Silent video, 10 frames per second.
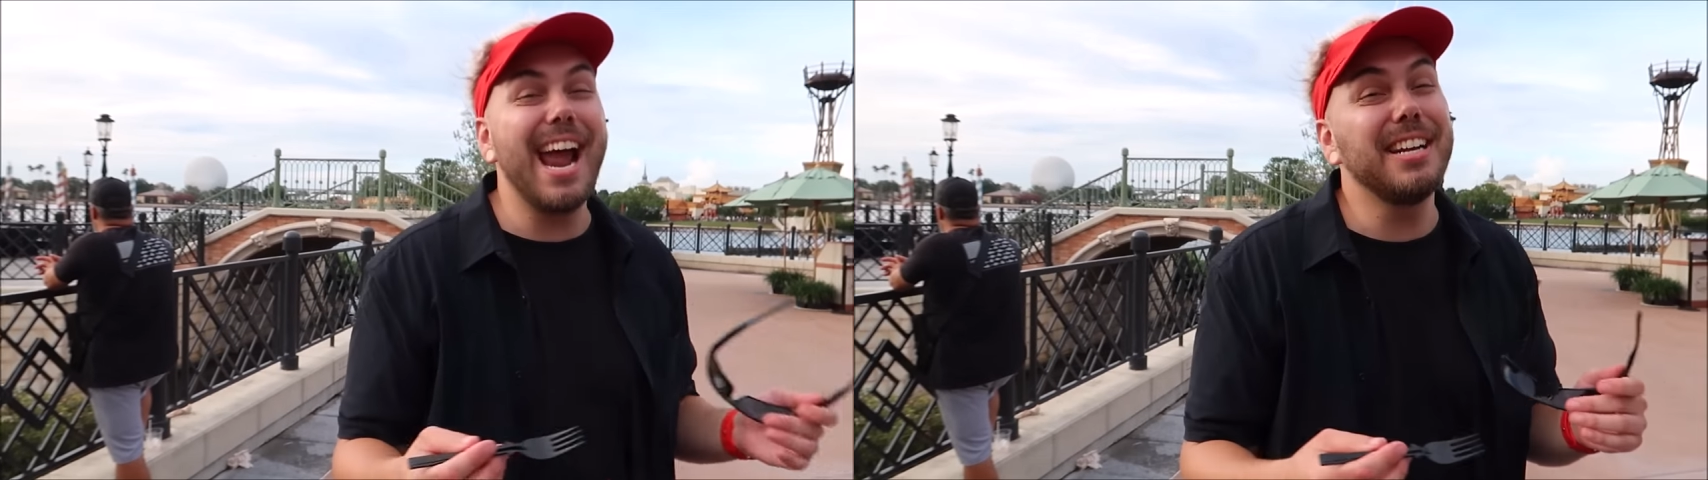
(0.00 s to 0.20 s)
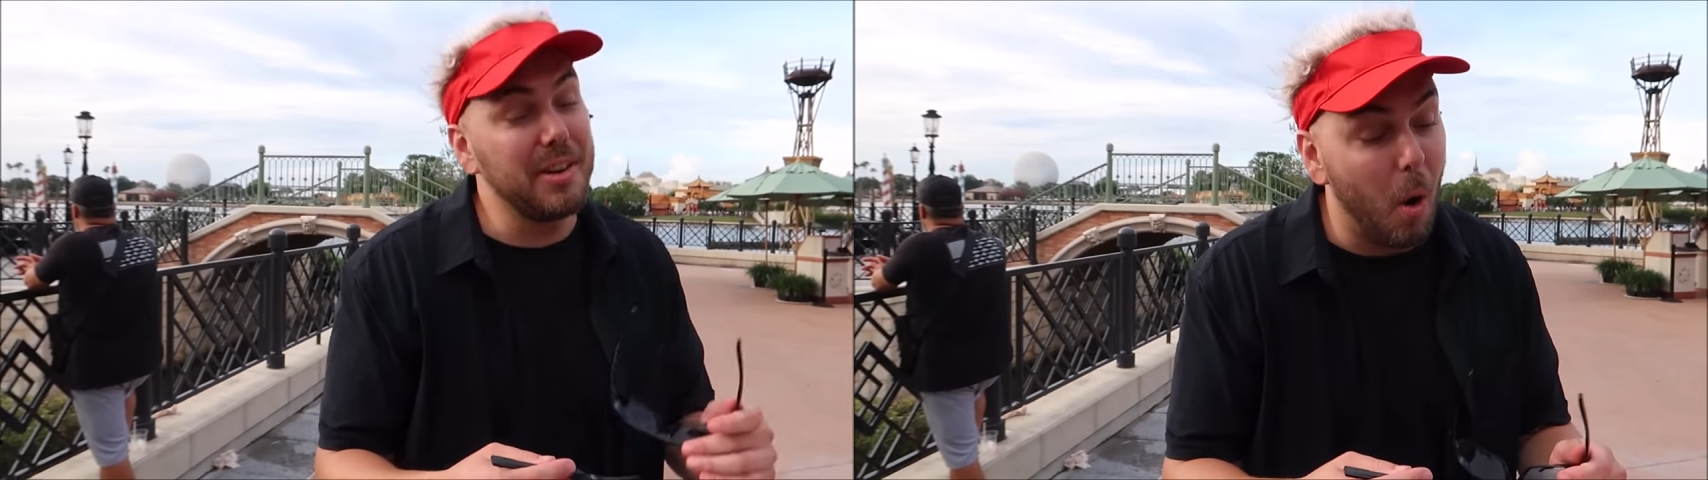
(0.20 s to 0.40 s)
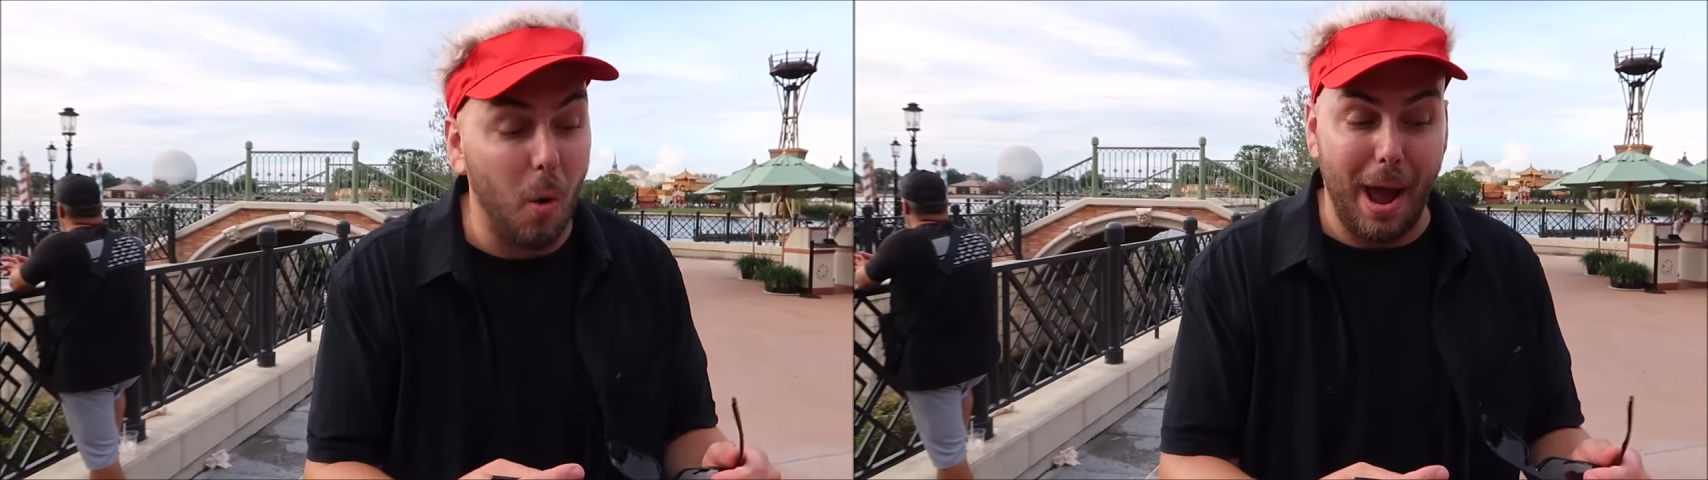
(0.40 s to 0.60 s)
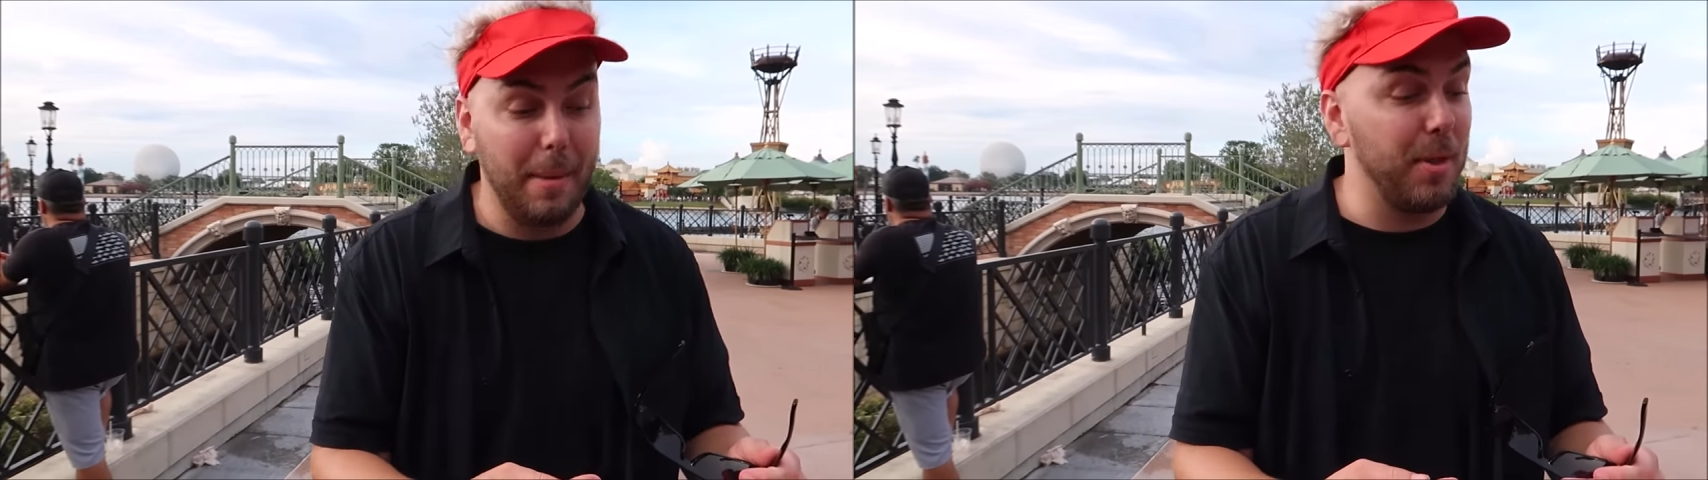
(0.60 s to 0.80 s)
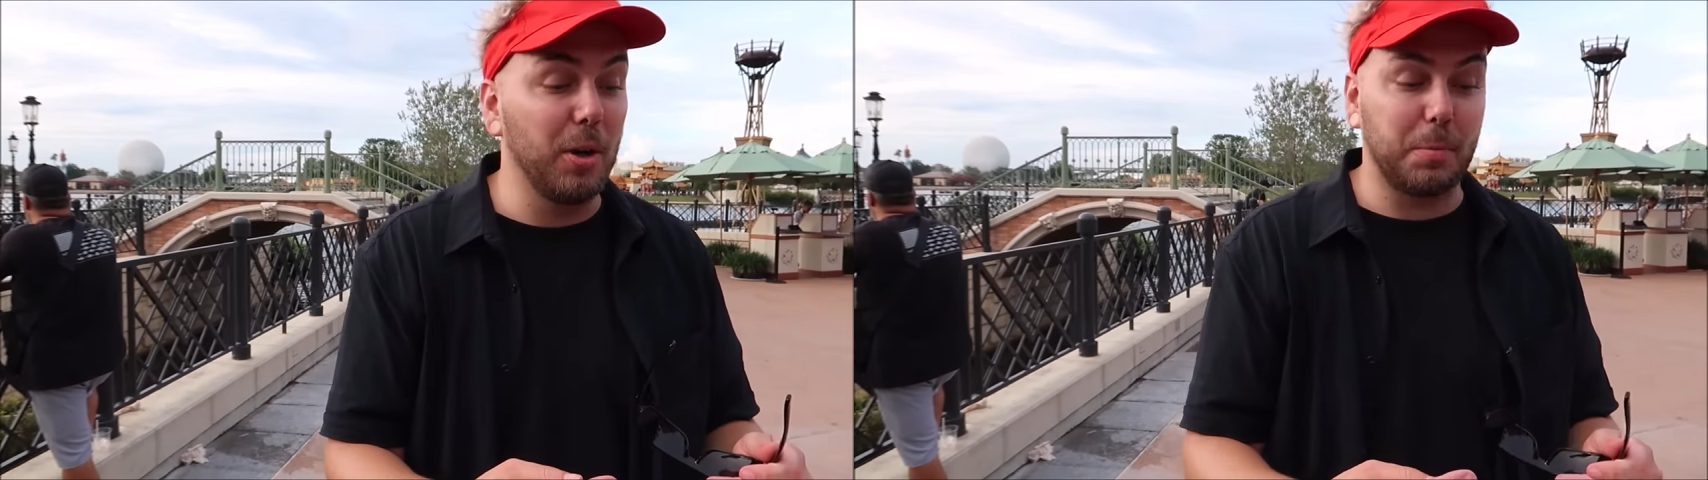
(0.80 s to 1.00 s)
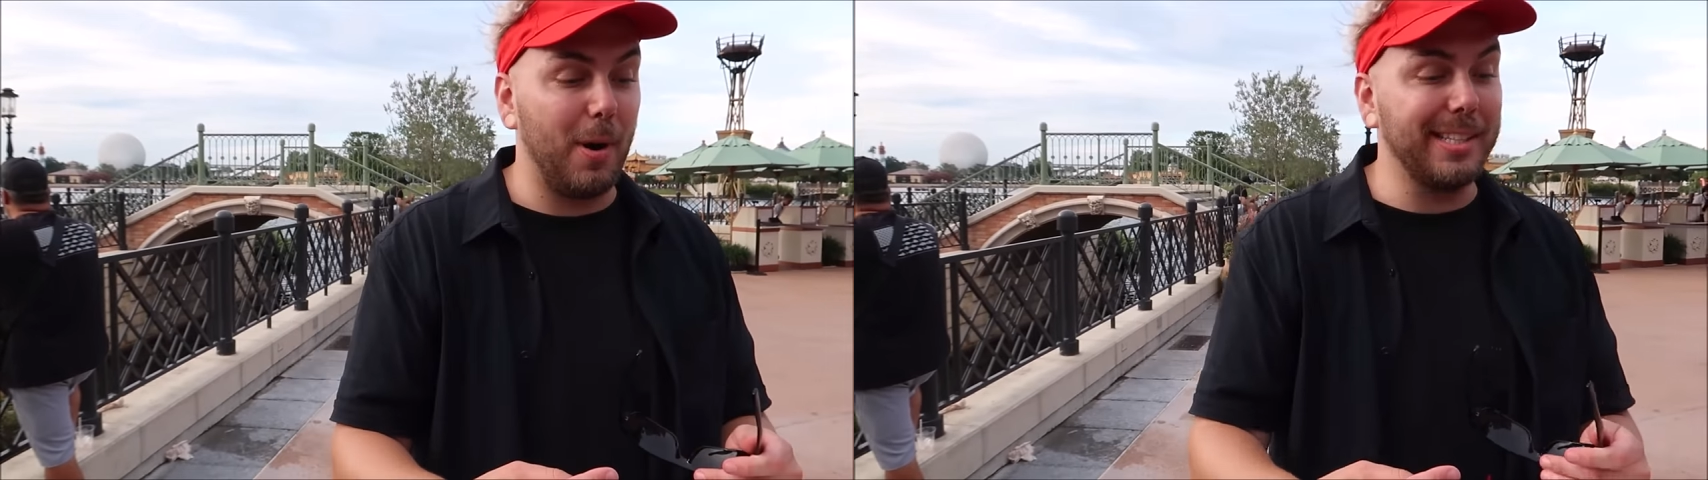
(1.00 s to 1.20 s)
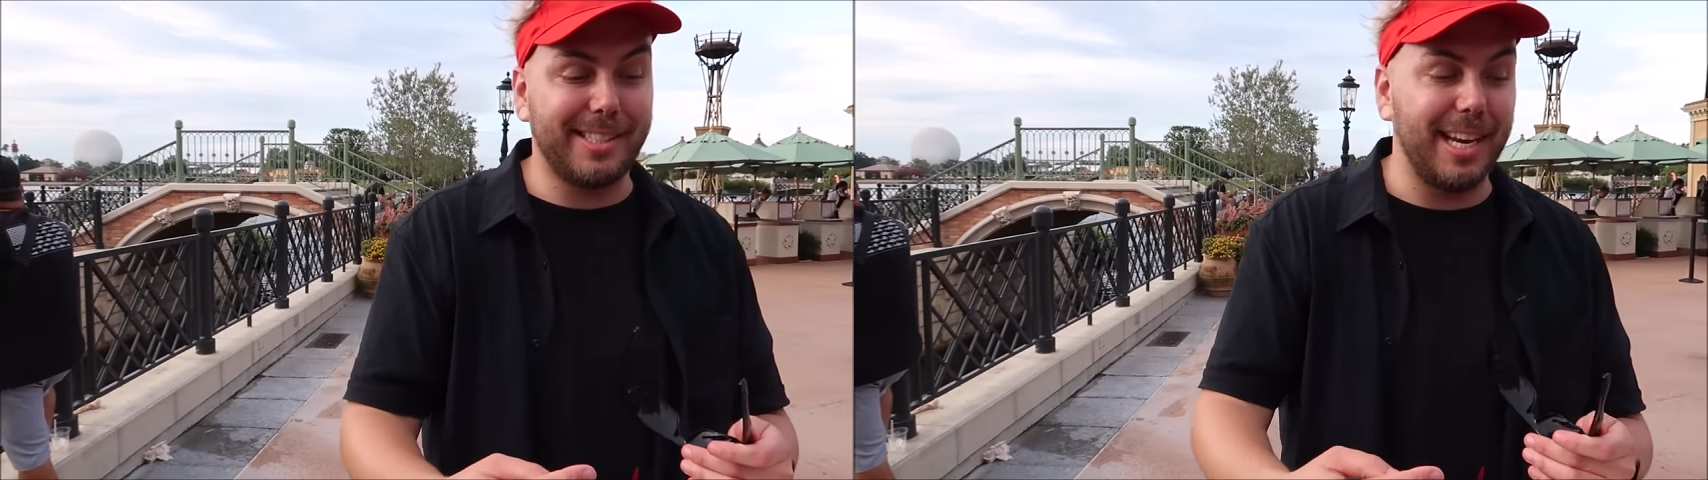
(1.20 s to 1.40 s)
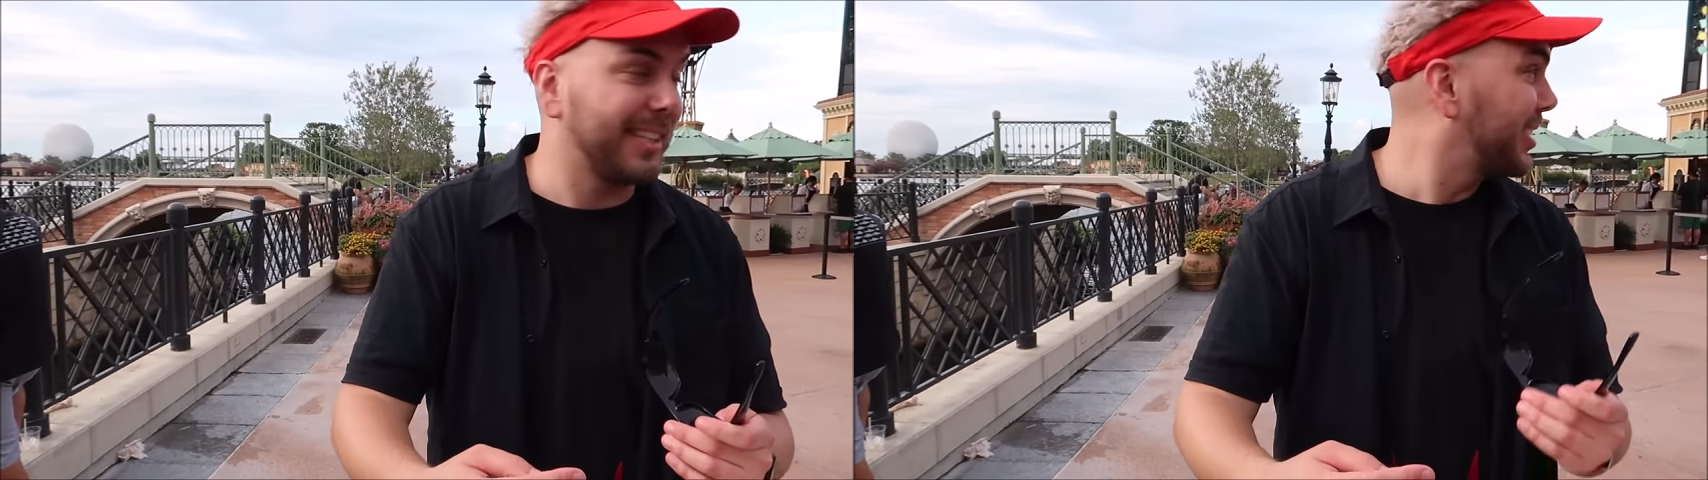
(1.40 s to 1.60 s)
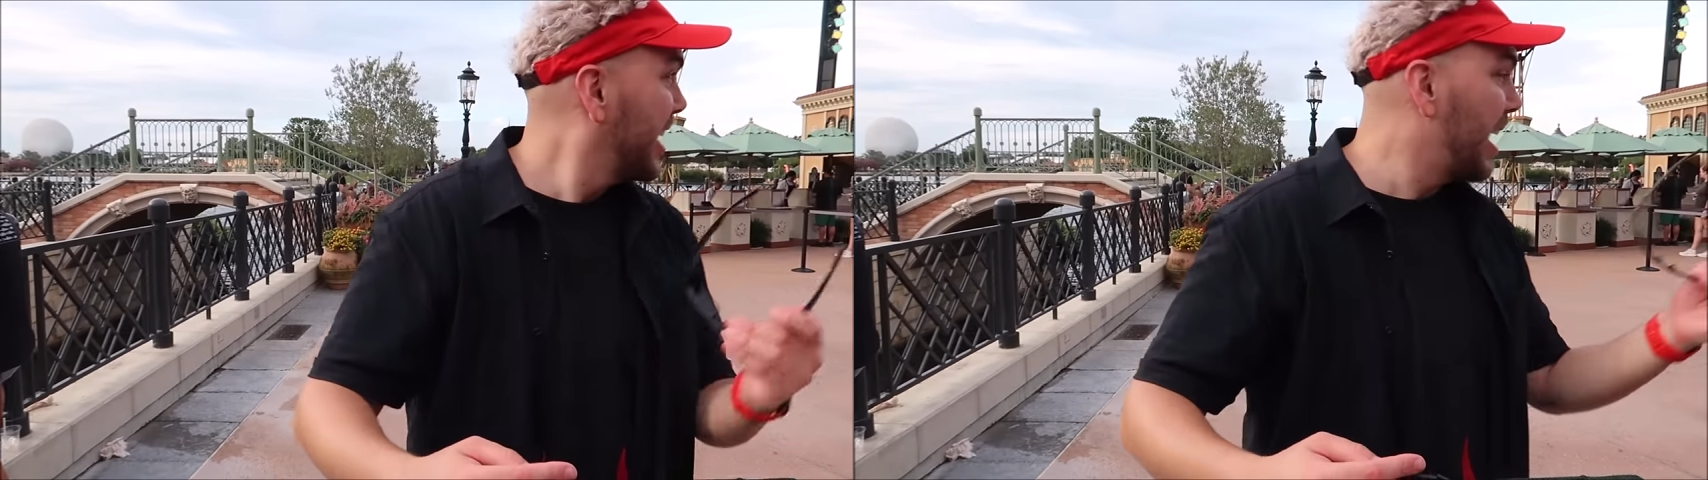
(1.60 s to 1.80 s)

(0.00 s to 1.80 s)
And, oh, and those breadsticks.